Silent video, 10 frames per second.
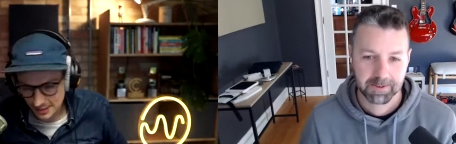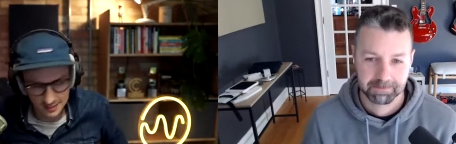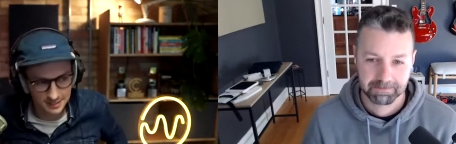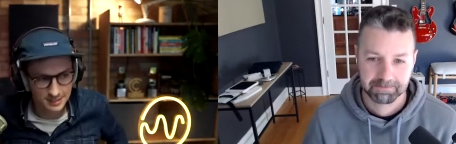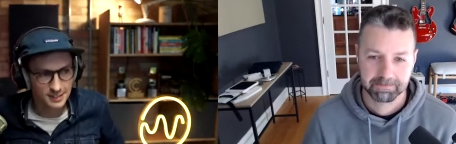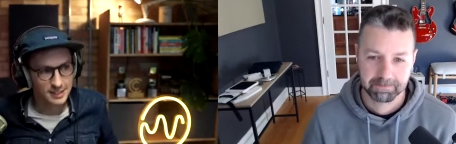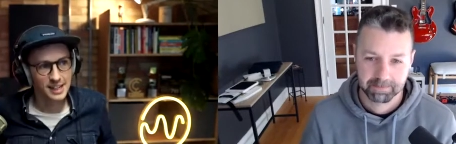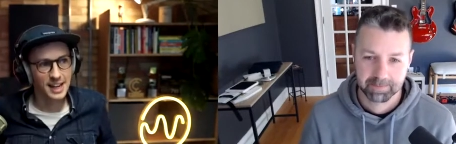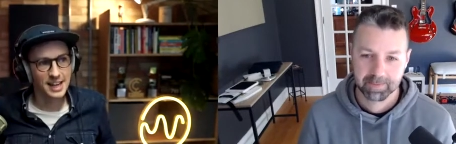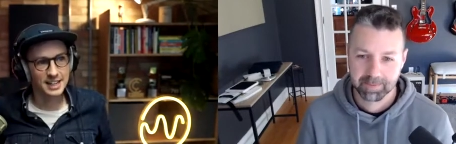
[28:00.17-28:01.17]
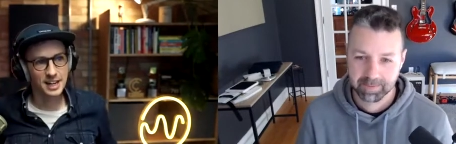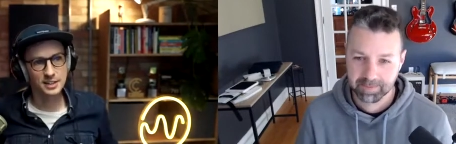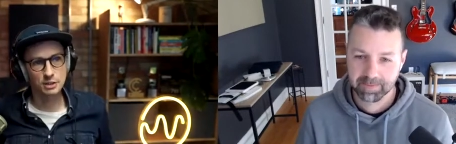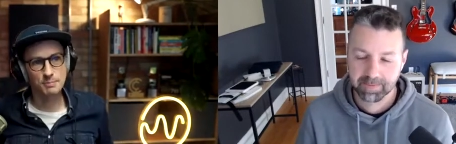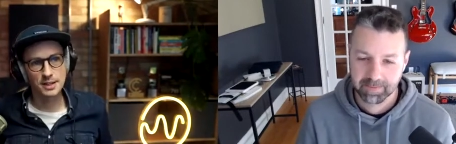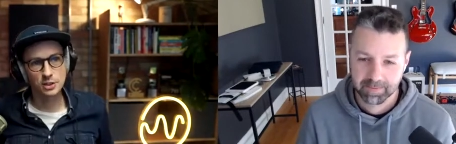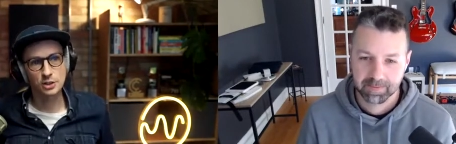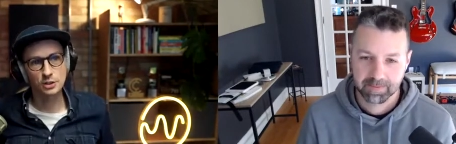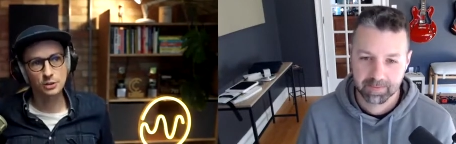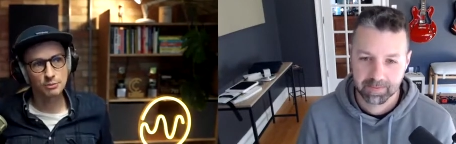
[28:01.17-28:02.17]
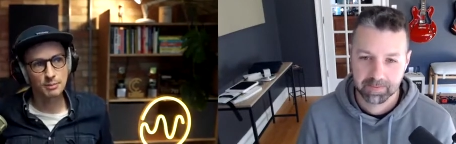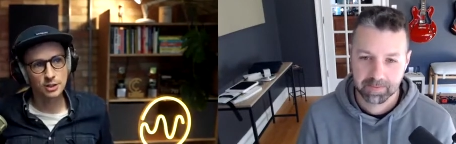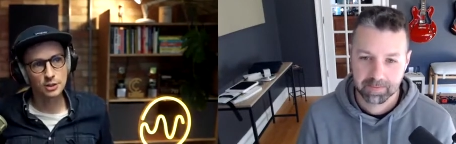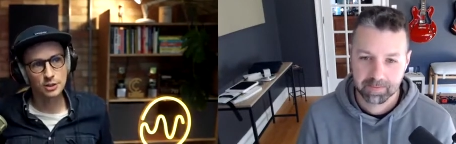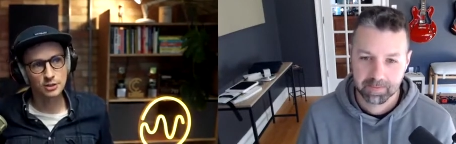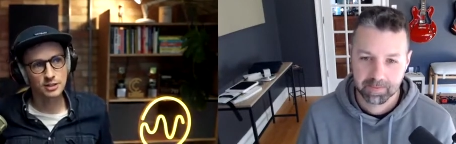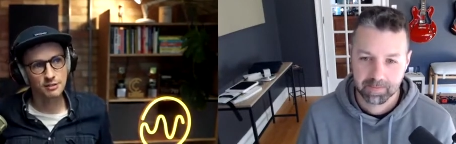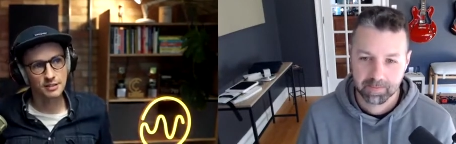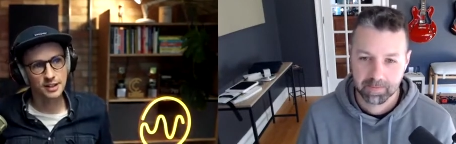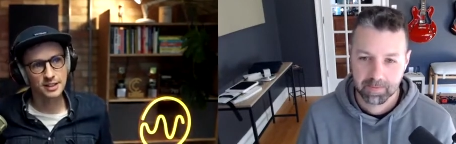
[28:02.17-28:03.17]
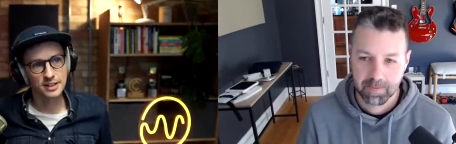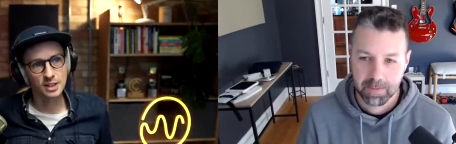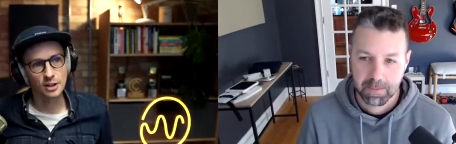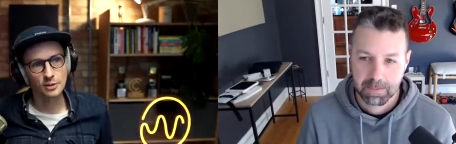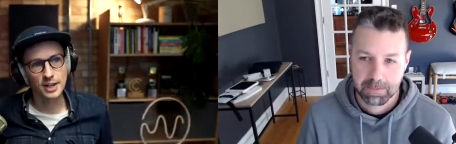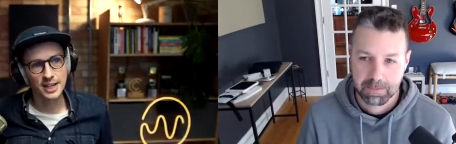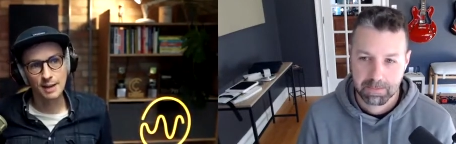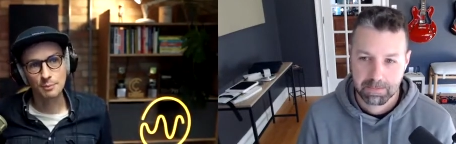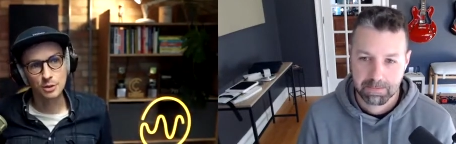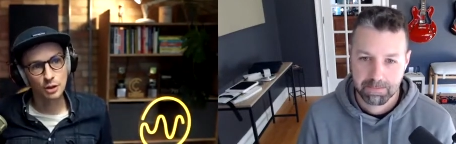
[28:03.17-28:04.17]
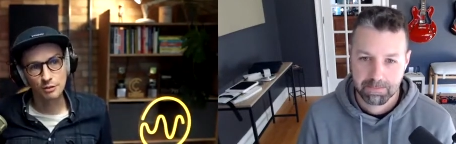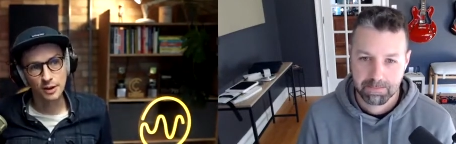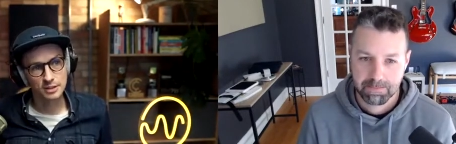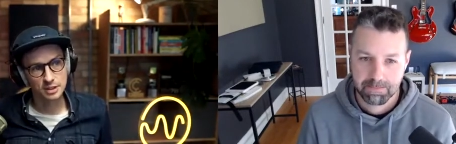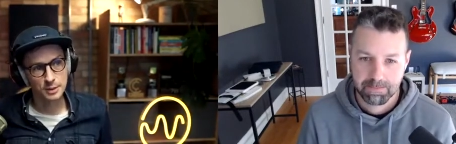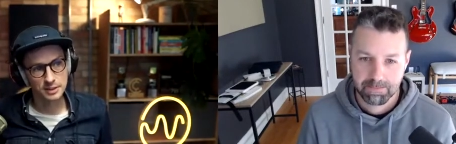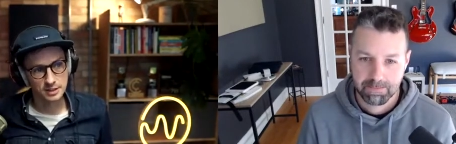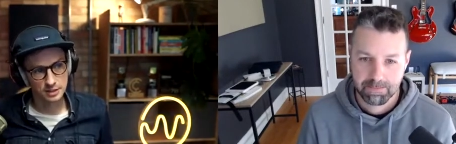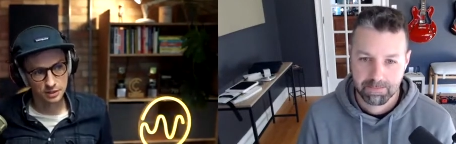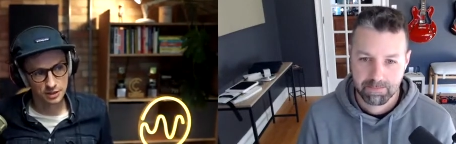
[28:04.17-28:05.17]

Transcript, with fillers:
Speaker 1: and and it kind of just makes you makes you do stuff. And I think you know, again, with software, it's so easy to just